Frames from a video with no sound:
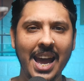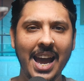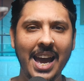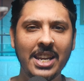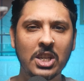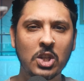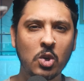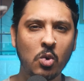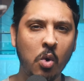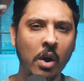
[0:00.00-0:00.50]
and
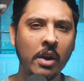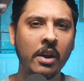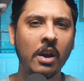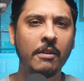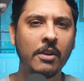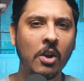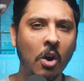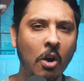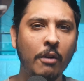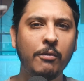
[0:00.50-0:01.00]
it's quite
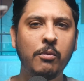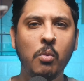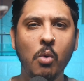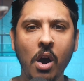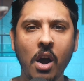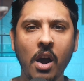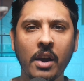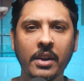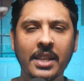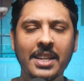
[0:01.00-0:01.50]
a lot of
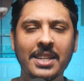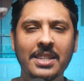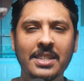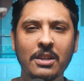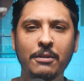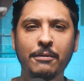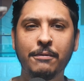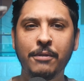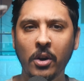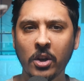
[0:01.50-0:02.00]
work that is
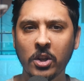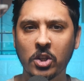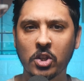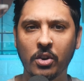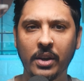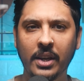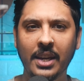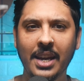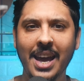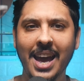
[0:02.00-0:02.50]
still
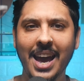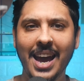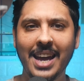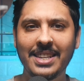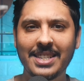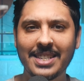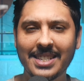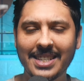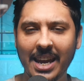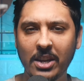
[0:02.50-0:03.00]
voluntary
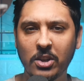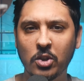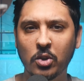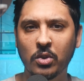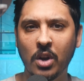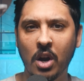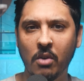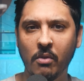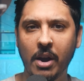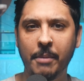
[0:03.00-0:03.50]
and
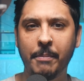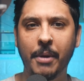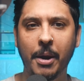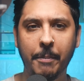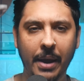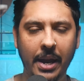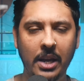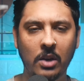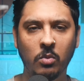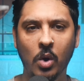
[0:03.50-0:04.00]
scheduled around my
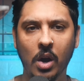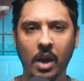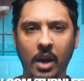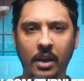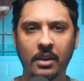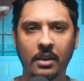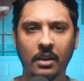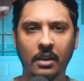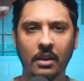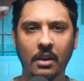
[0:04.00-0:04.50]
paid
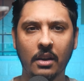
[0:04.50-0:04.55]
work.